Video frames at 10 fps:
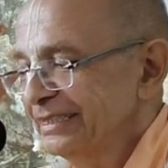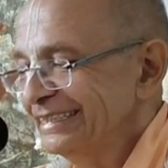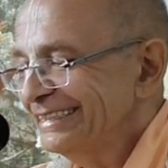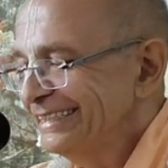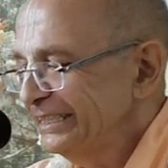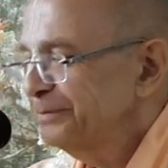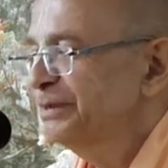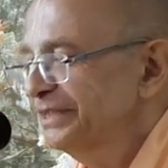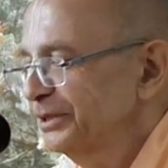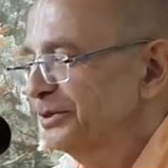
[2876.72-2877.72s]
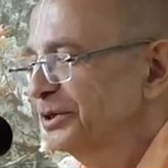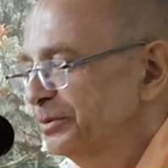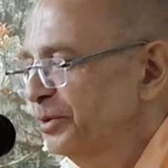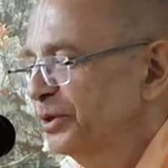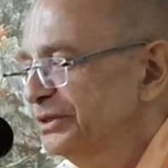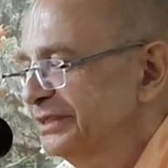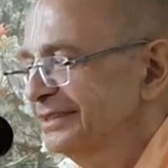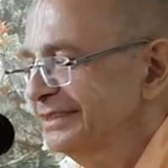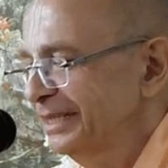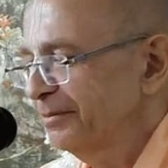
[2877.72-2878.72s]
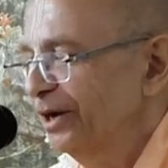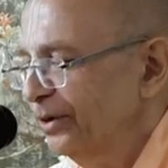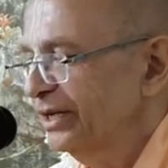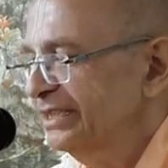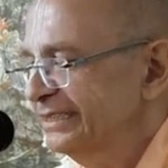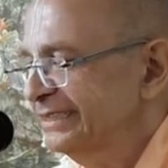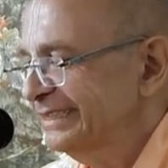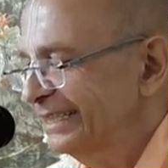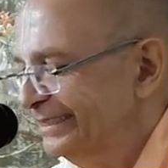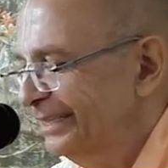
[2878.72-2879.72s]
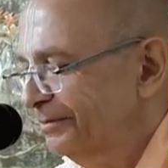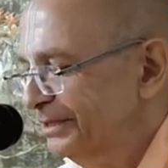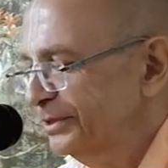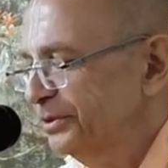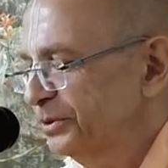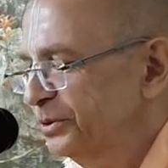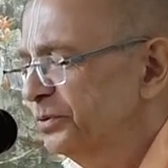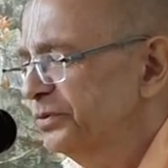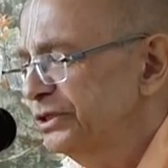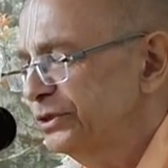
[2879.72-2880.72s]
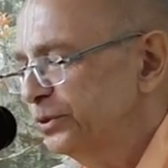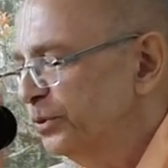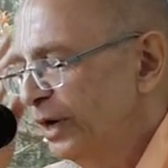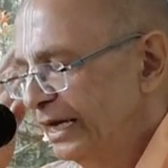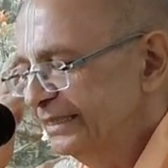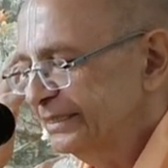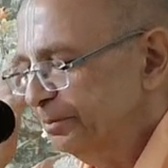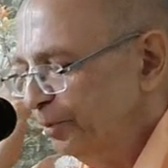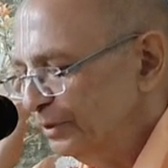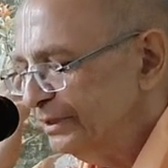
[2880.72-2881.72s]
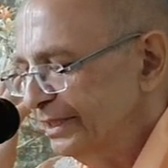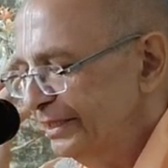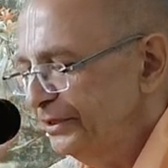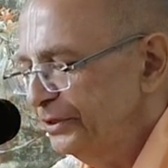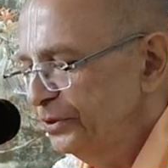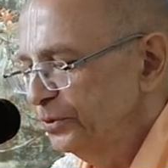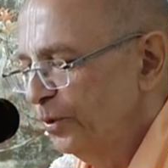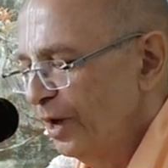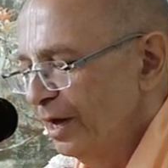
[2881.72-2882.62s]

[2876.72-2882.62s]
This particular person somehow or other said something to you which you supposedly knew,